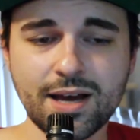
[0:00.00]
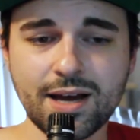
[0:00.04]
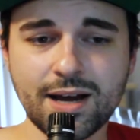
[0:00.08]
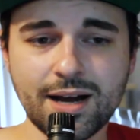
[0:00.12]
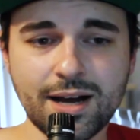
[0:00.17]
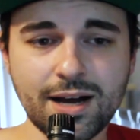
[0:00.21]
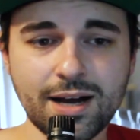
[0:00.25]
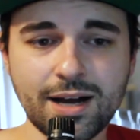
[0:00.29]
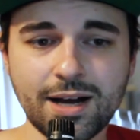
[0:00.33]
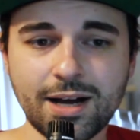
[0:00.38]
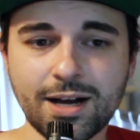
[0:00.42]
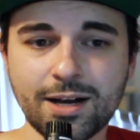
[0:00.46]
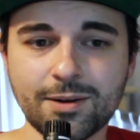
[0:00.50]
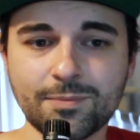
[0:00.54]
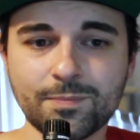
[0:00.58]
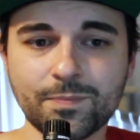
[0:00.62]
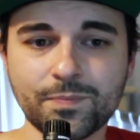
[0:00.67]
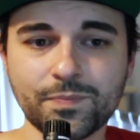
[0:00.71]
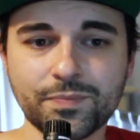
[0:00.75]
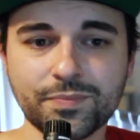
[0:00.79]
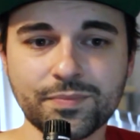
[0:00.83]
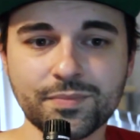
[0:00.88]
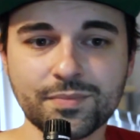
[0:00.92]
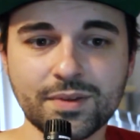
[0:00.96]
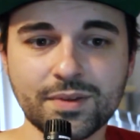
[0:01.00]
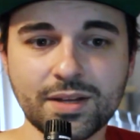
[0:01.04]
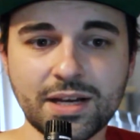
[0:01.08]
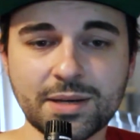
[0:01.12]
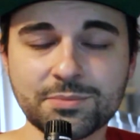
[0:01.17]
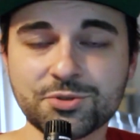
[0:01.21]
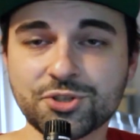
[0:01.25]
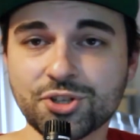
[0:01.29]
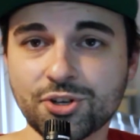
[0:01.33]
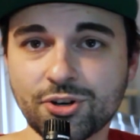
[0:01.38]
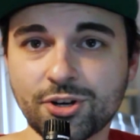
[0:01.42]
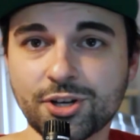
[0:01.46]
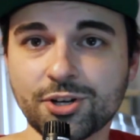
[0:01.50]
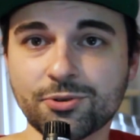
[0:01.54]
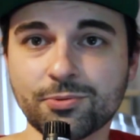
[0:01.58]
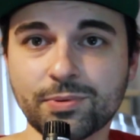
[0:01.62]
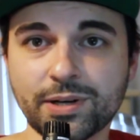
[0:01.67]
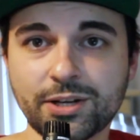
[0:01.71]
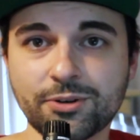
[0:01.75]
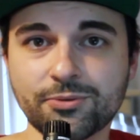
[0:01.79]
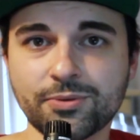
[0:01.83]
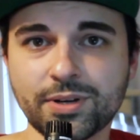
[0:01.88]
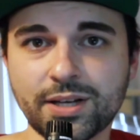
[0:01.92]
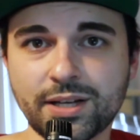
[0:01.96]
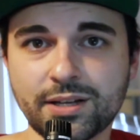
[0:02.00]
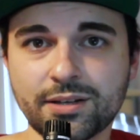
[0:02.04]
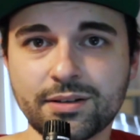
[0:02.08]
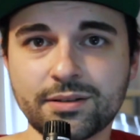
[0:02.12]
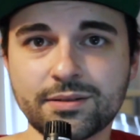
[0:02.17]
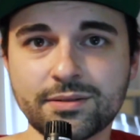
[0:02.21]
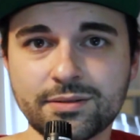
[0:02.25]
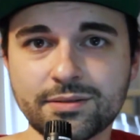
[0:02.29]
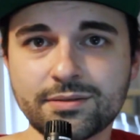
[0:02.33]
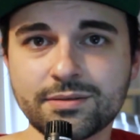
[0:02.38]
I'm sure on a reread,